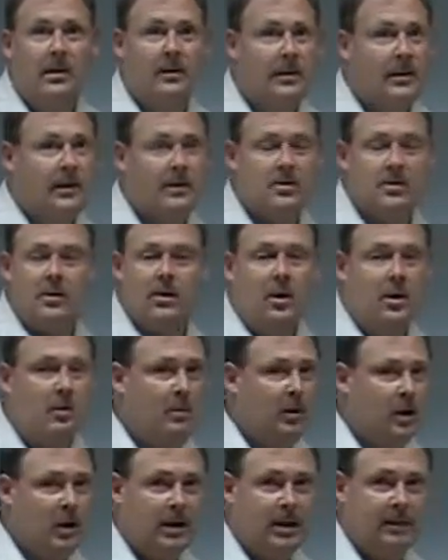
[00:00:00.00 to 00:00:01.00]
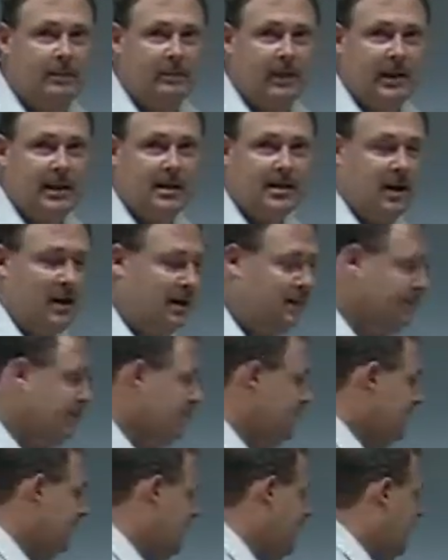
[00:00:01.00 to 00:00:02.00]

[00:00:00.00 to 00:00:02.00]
These are all market-based options. The